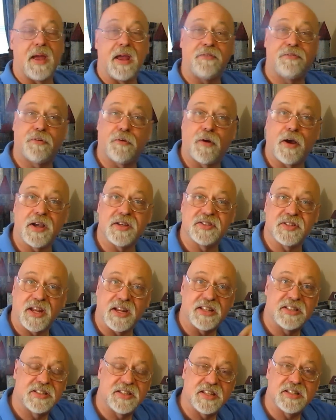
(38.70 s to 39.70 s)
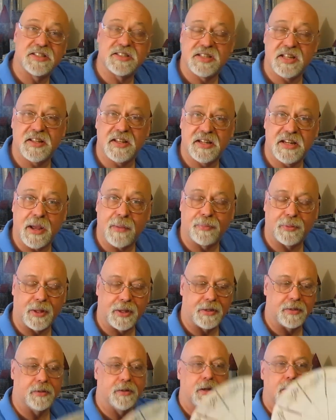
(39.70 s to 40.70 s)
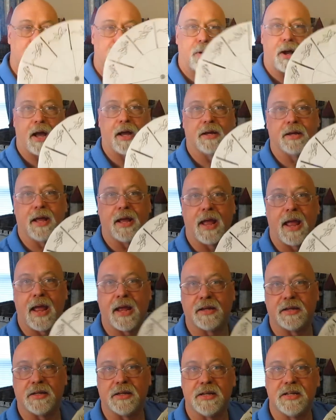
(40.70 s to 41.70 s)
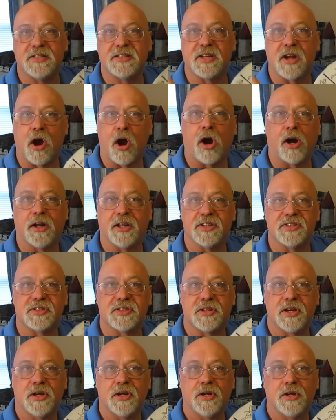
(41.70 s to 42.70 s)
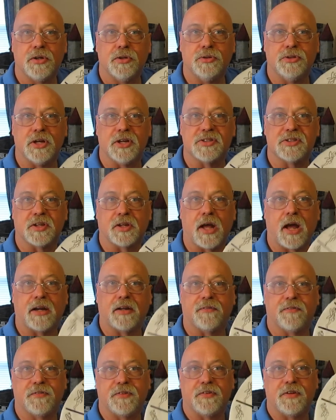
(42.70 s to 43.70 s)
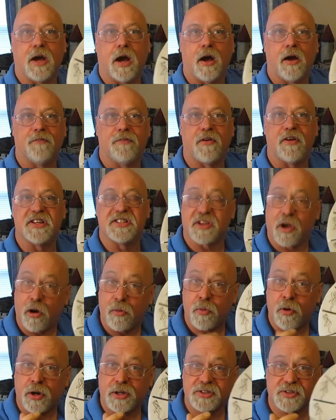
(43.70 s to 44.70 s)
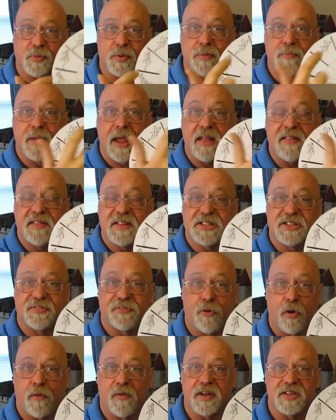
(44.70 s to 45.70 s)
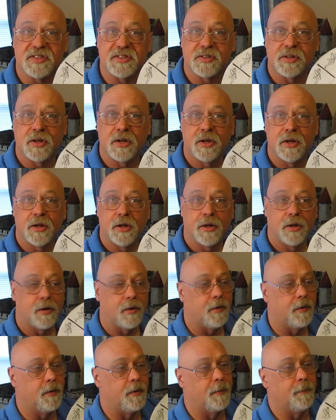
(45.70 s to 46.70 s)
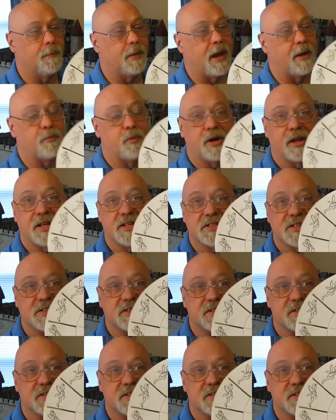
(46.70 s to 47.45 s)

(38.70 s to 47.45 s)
made for us, and it's, this is in the template by Andy. He's an artist who does a lot of uh, various artwork, so he made this for us. Um, and what it is,